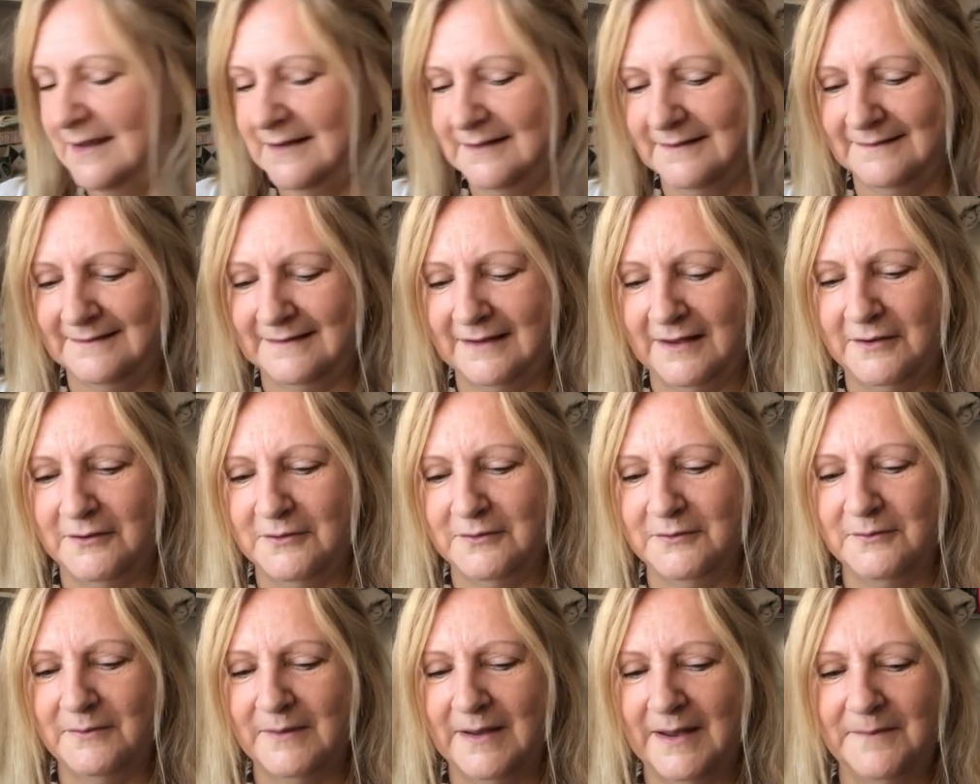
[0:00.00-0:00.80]

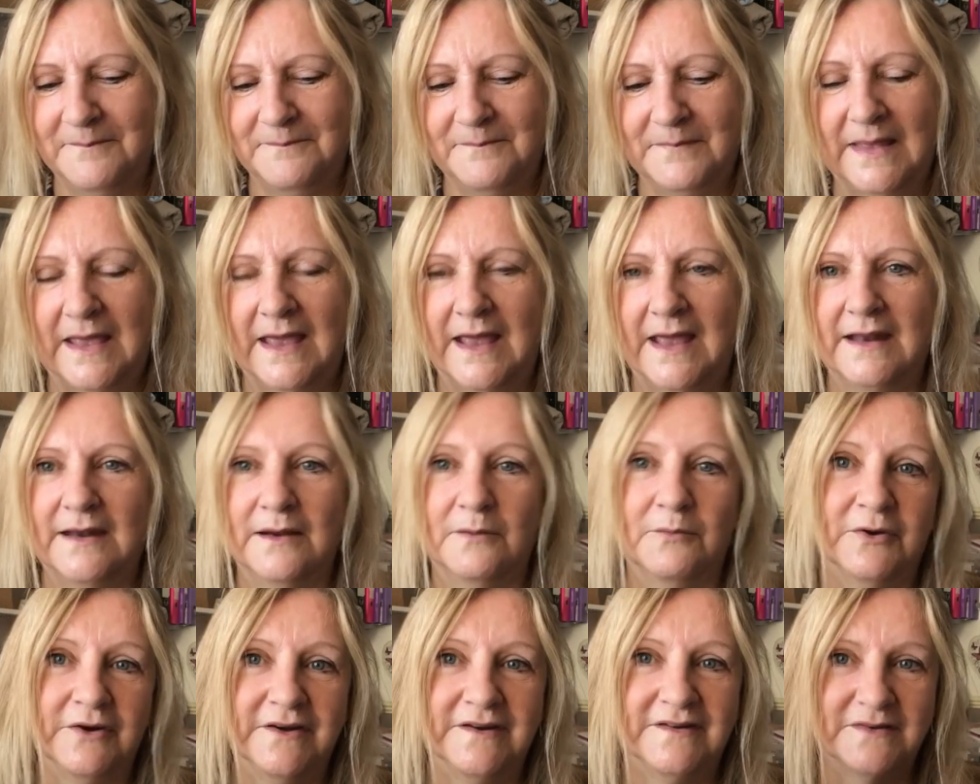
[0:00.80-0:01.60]
So and I
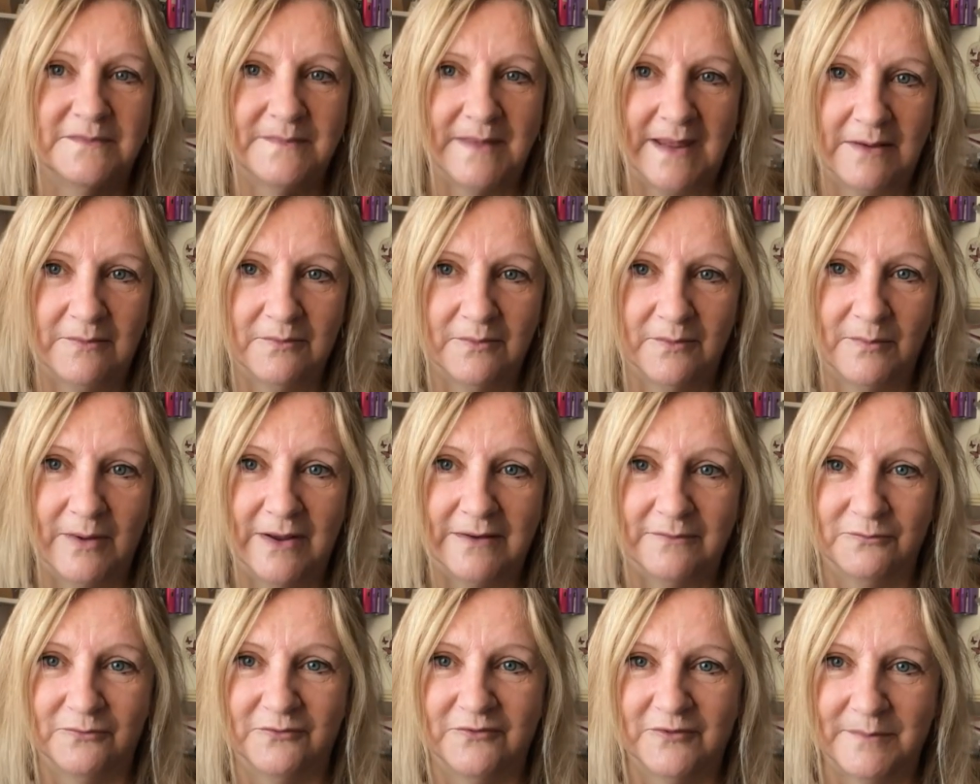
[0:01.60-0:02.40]
wanted to make
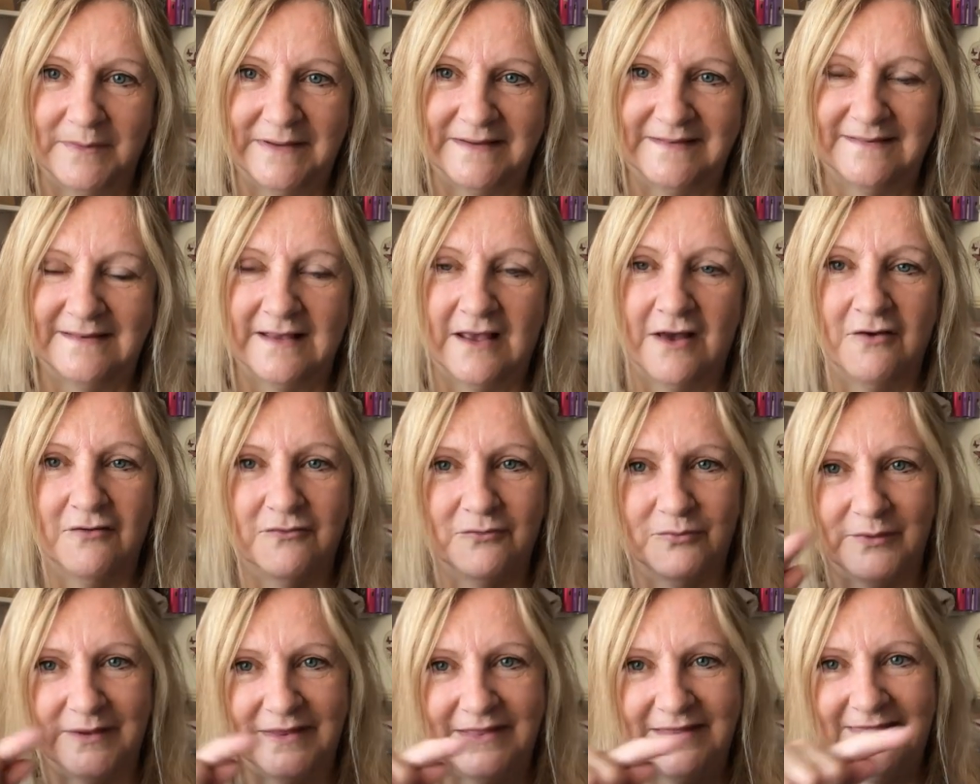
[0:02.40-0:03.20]
one for
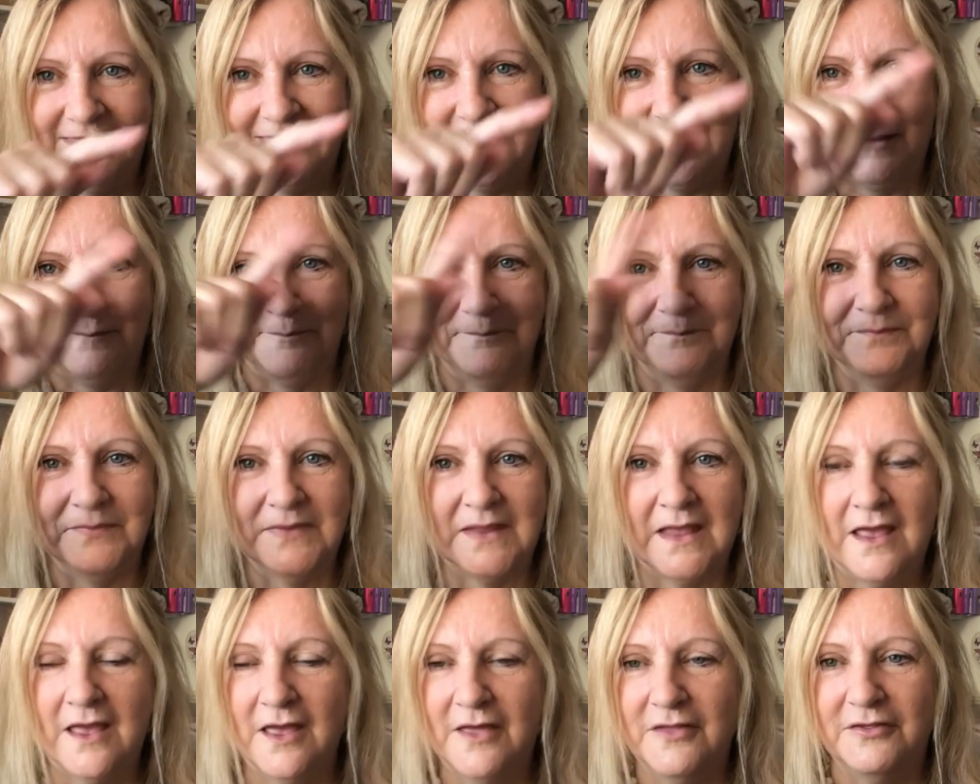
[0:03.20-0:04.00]
myself with the
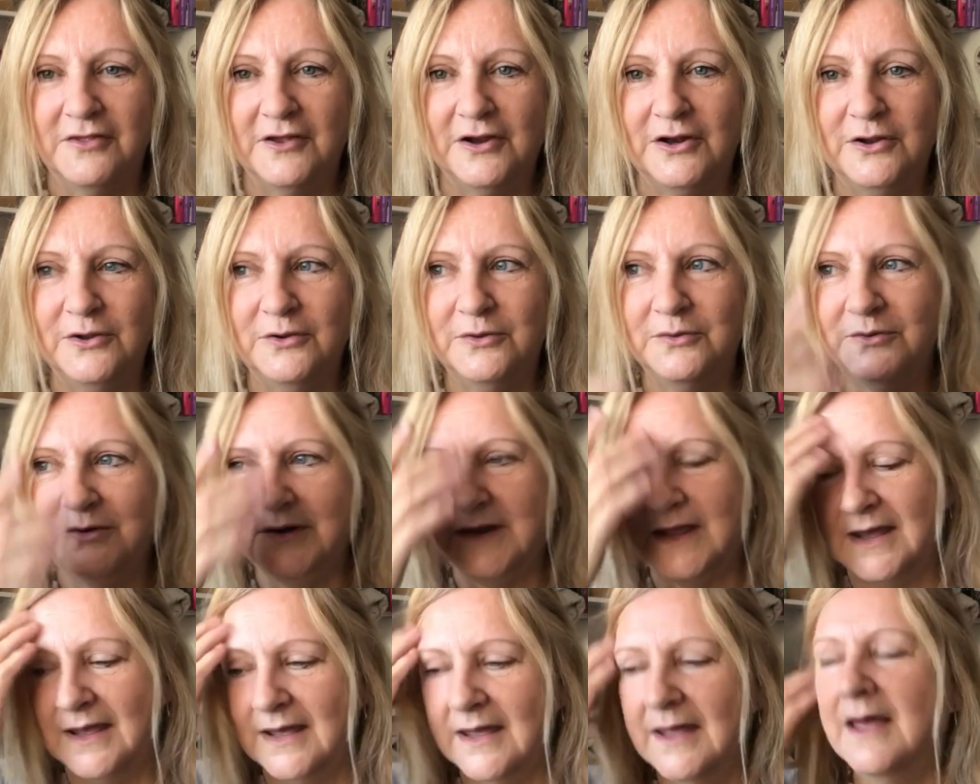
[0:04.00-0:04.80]

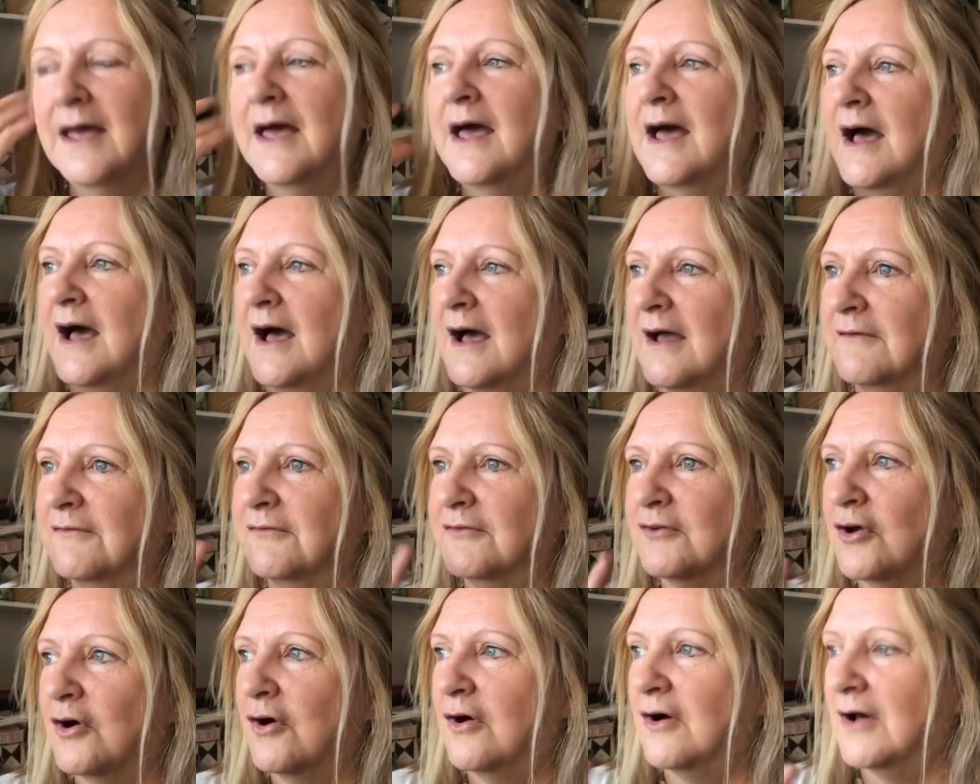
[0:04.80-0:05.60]
Luna.
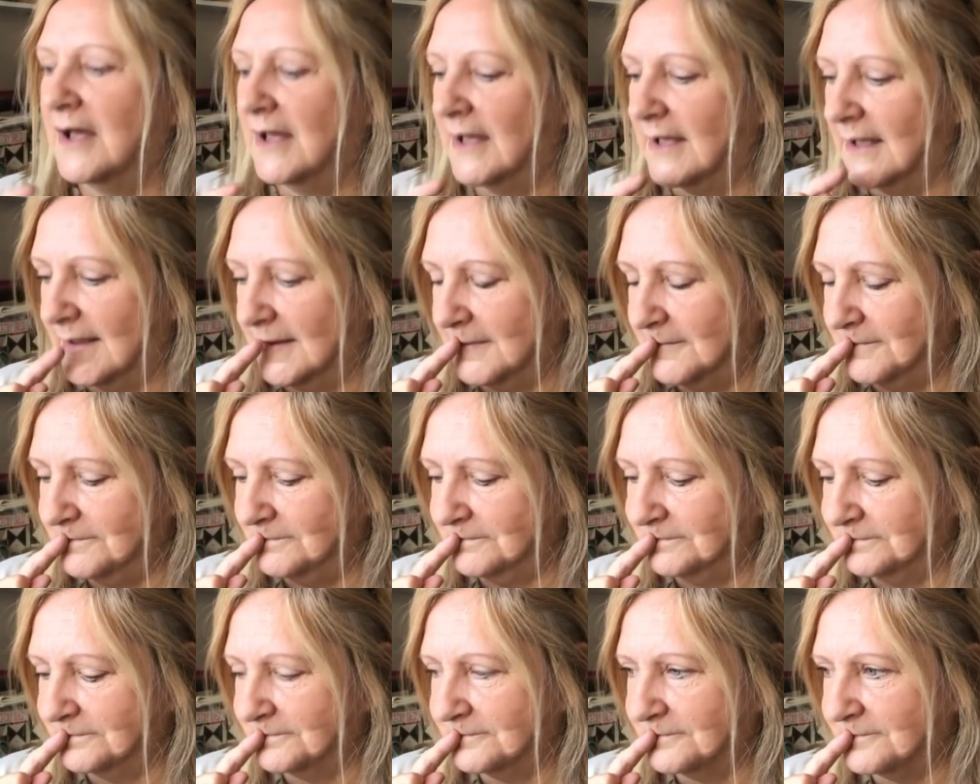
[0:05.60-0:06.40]
I've got
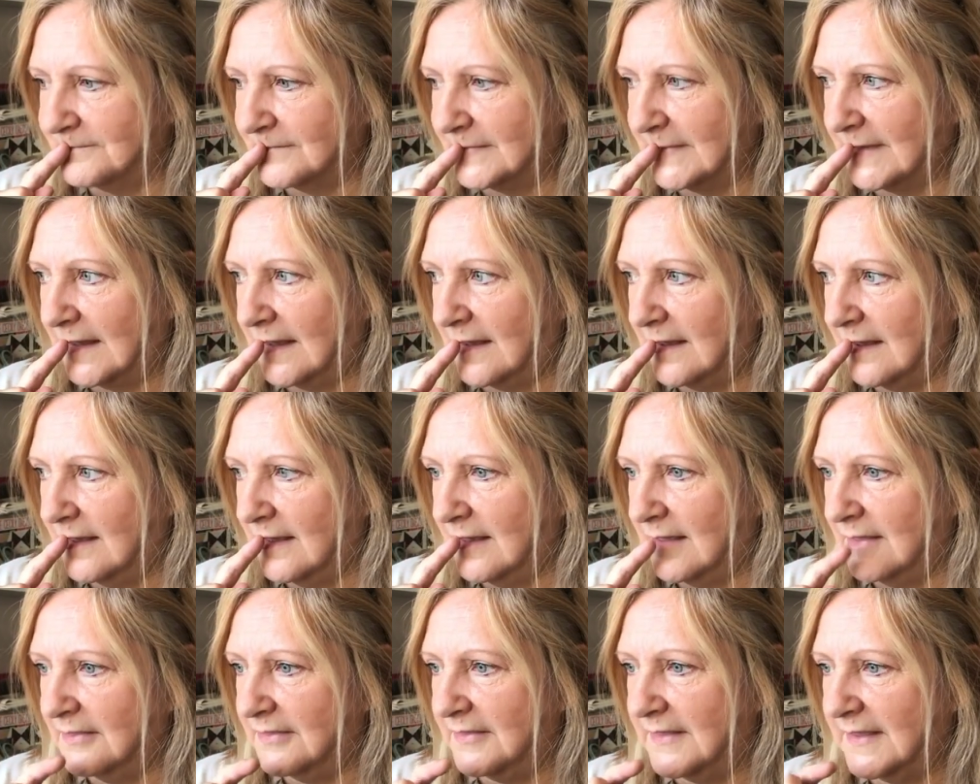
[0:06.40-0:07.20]

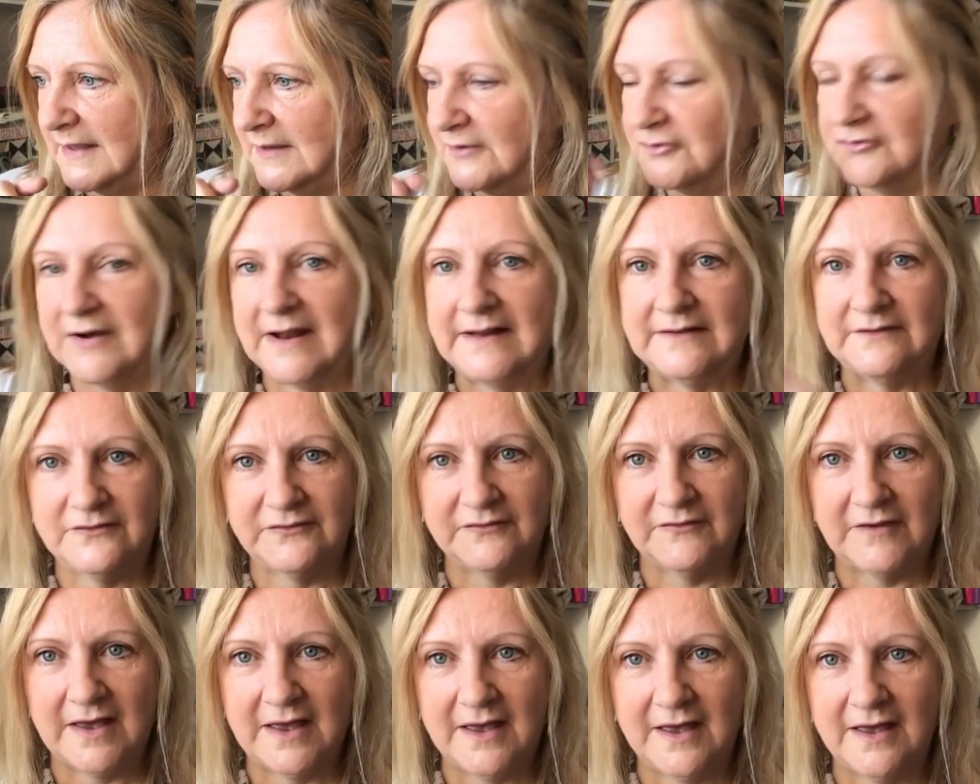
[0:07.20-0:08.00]
the
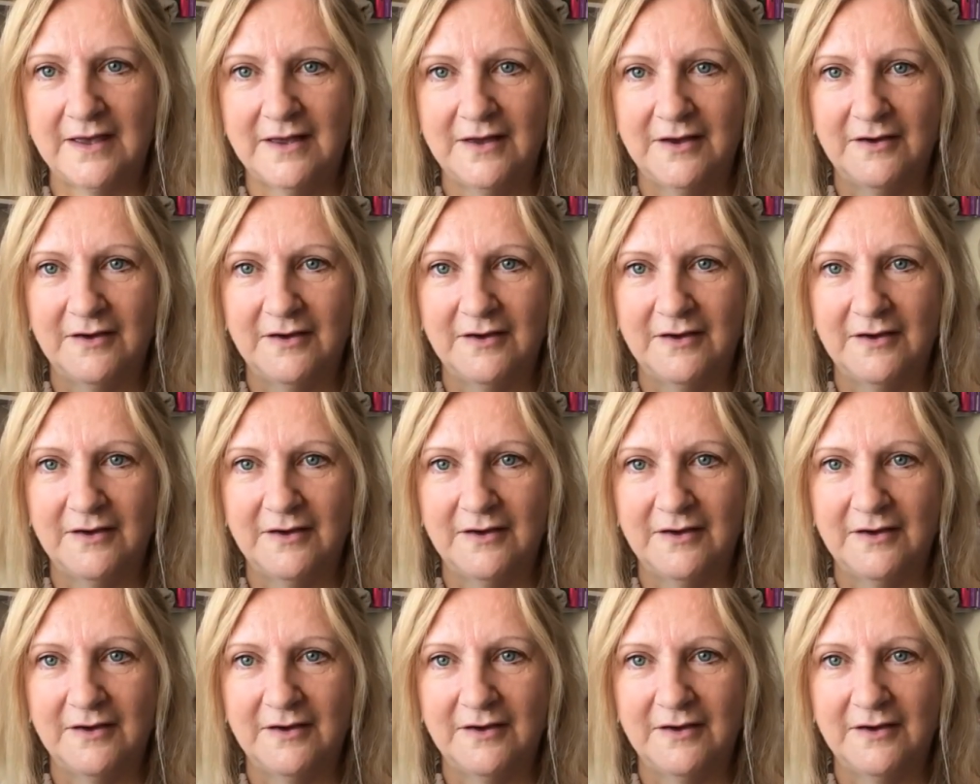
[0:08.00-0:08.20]
transfer